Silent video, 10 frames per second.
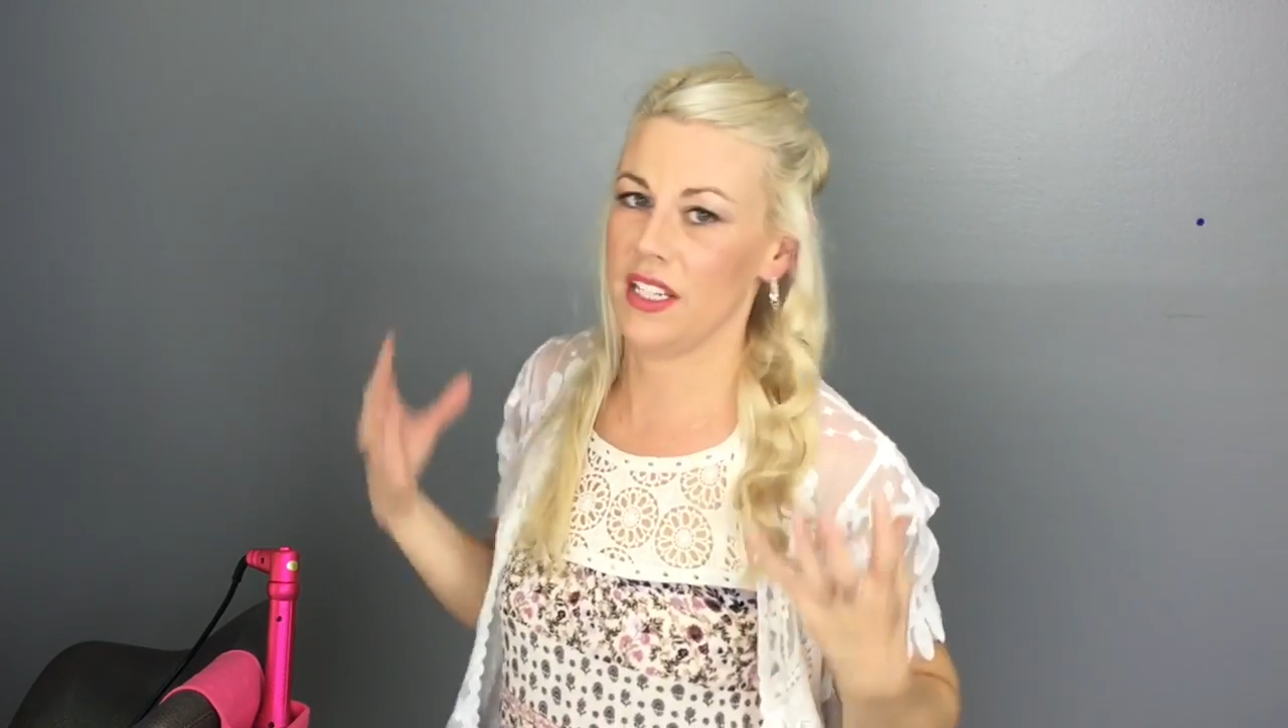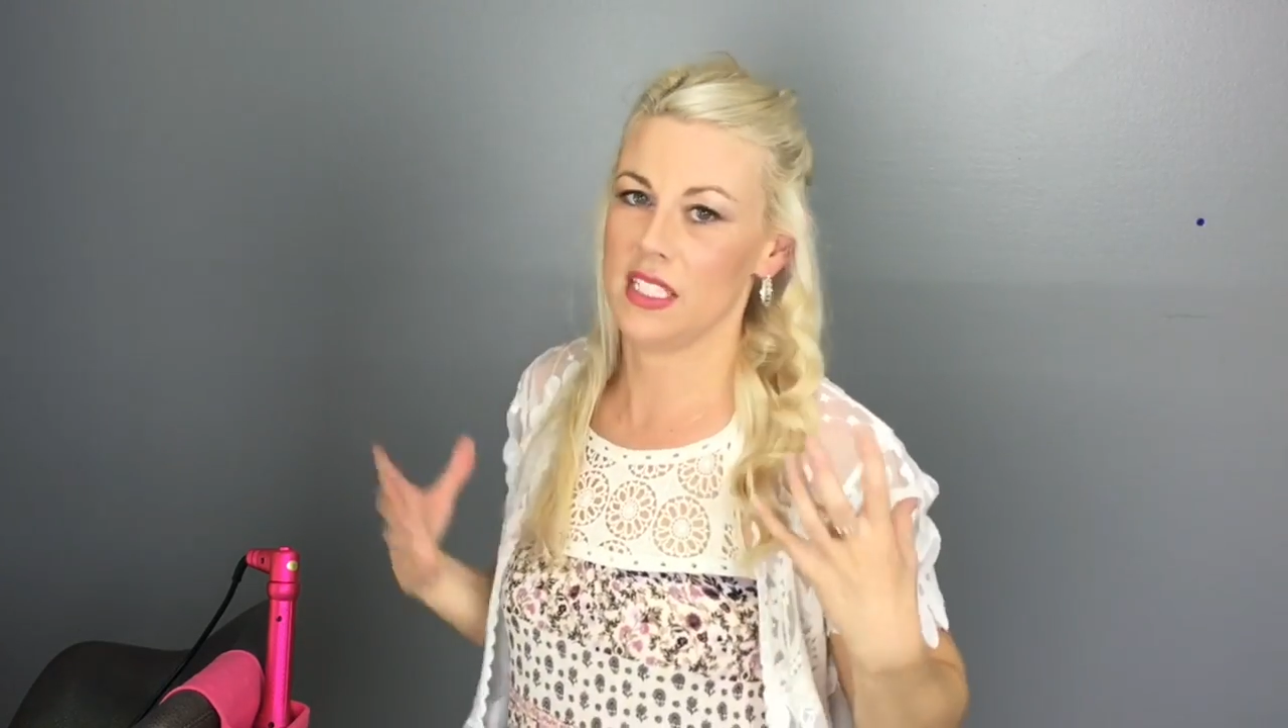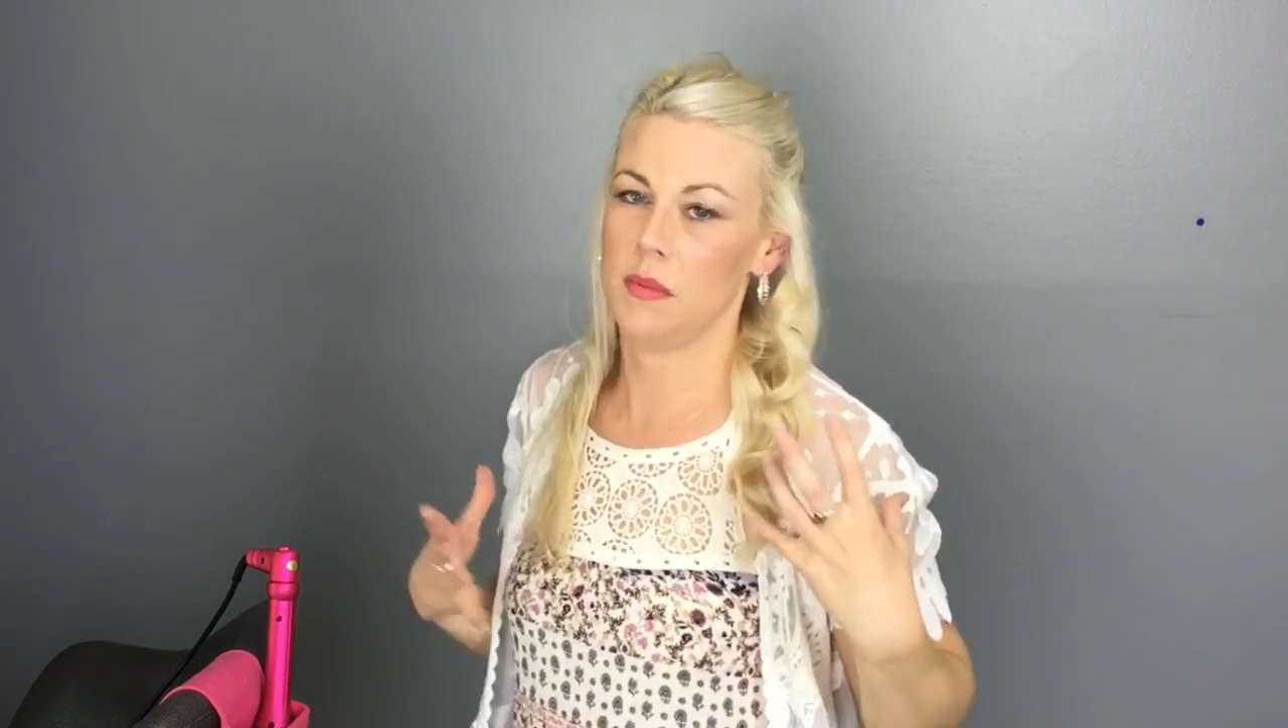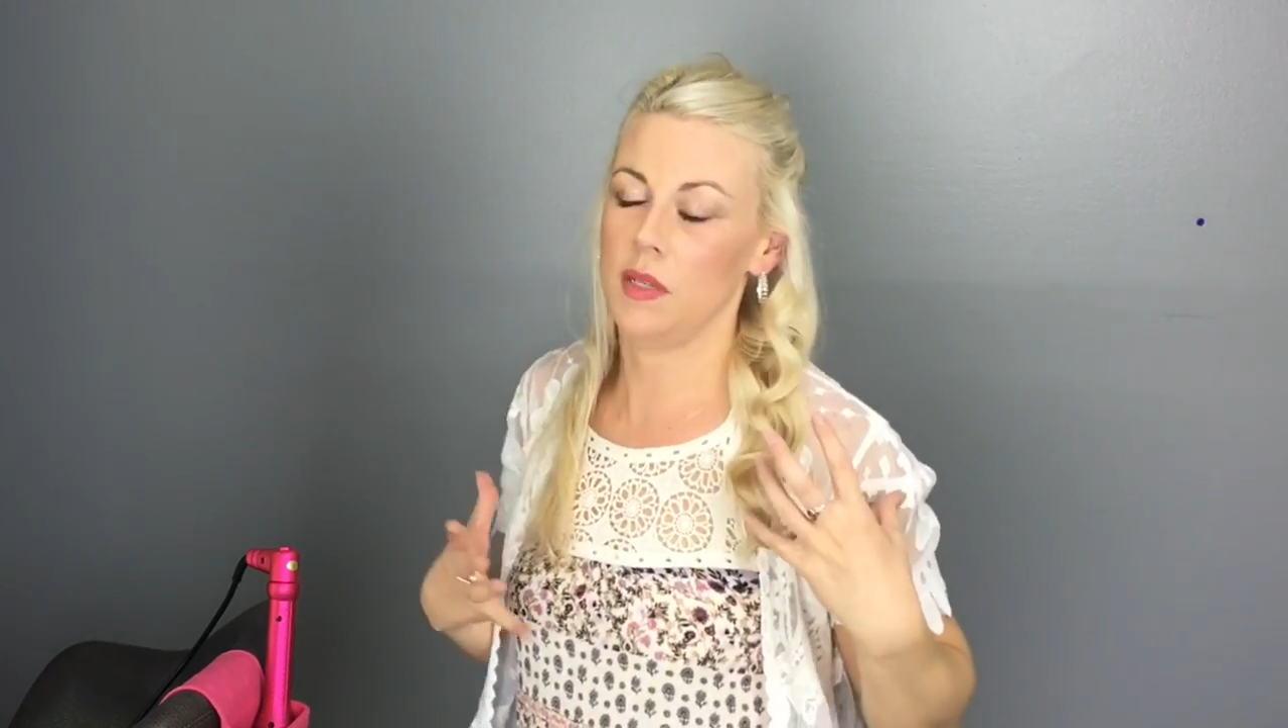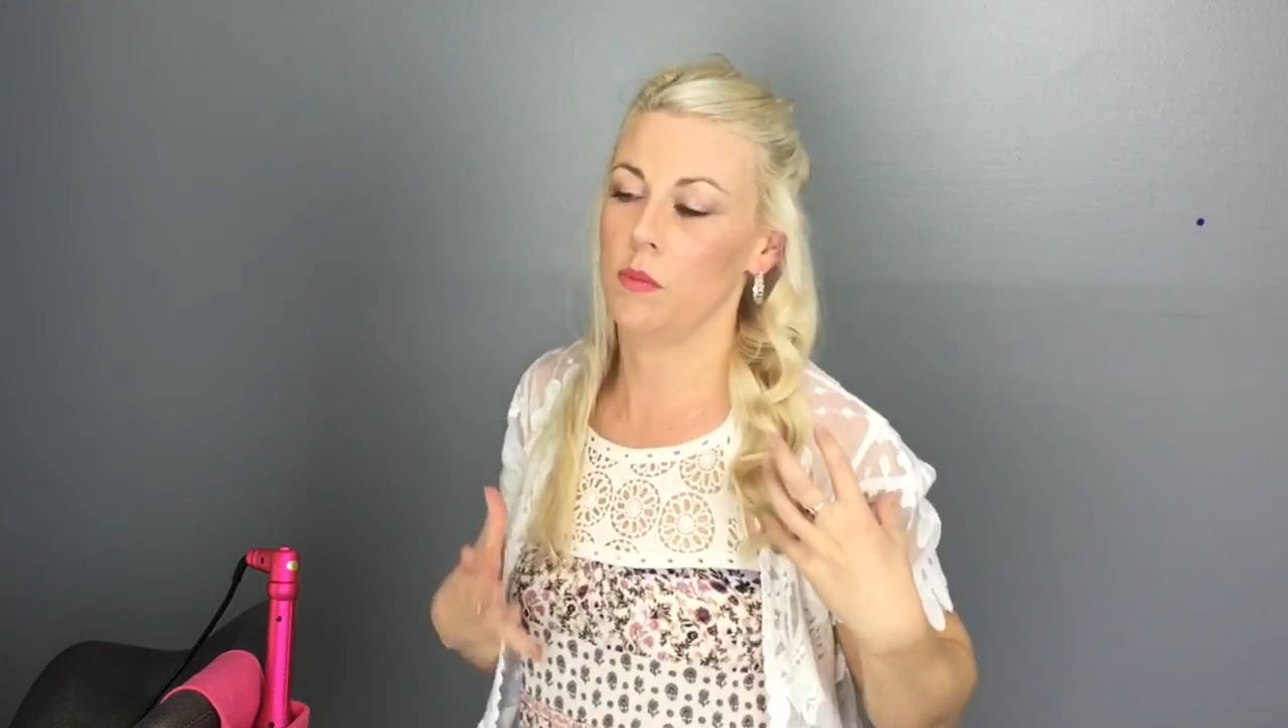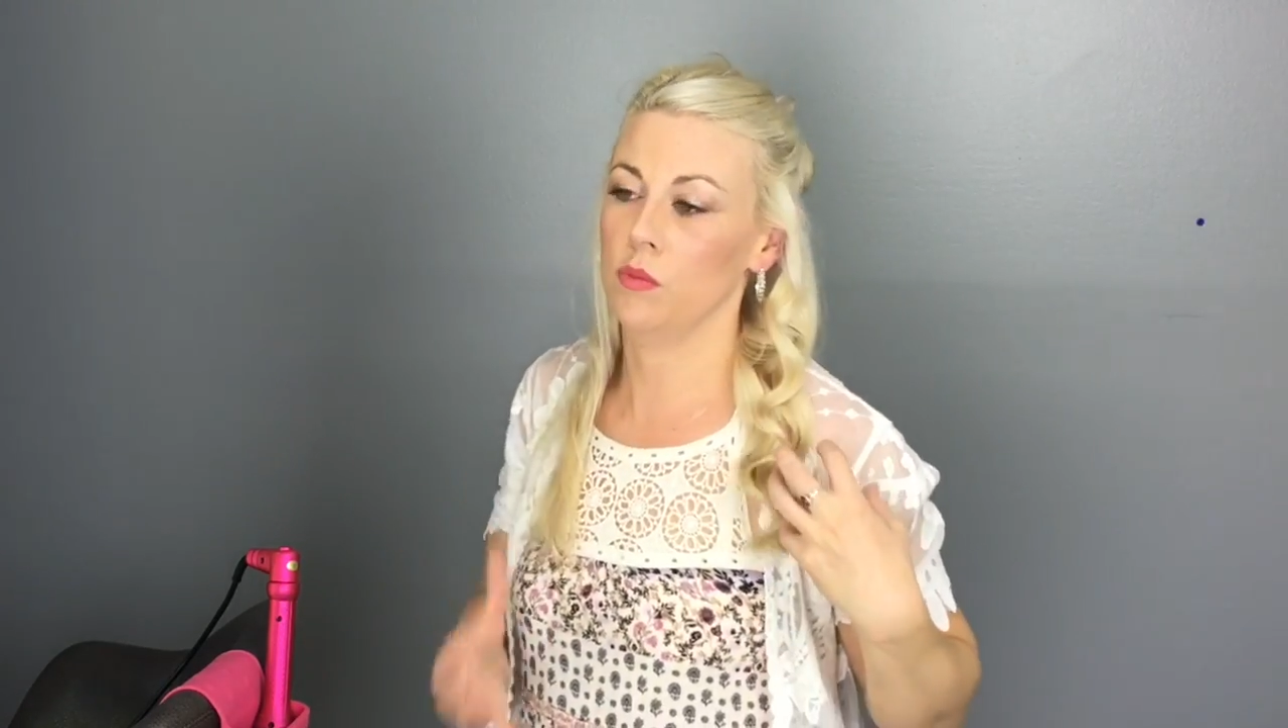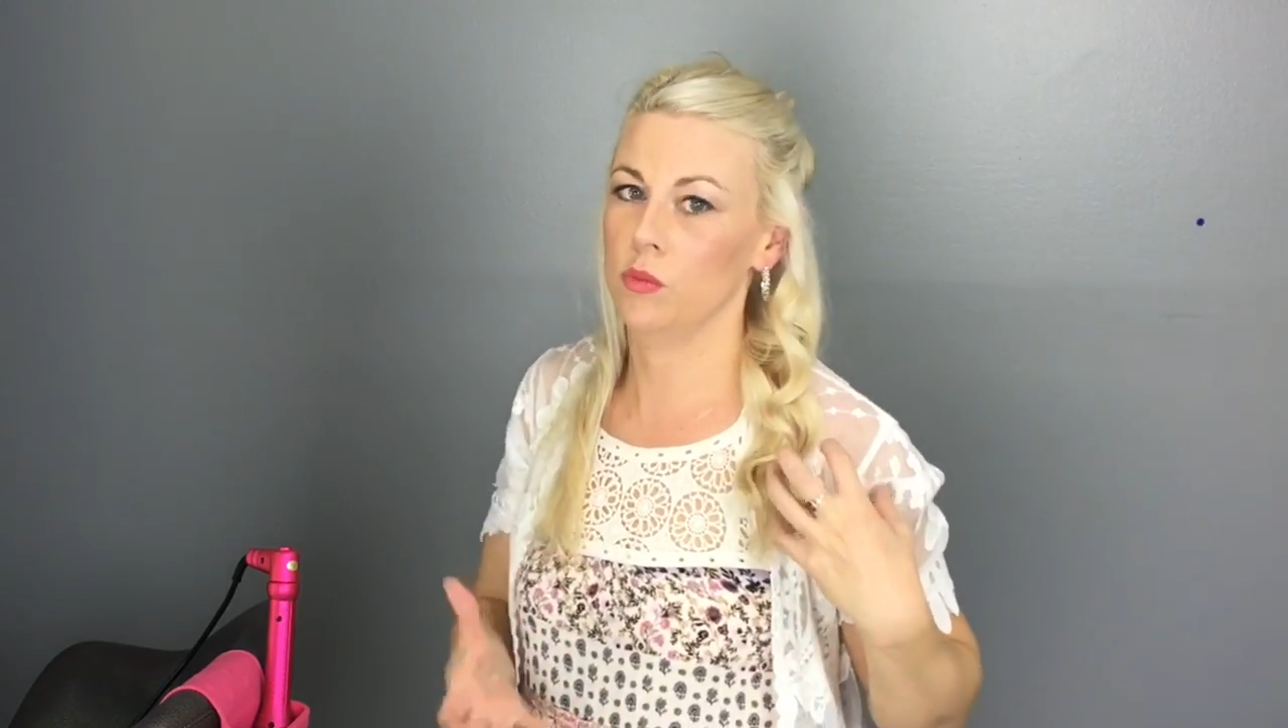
it to be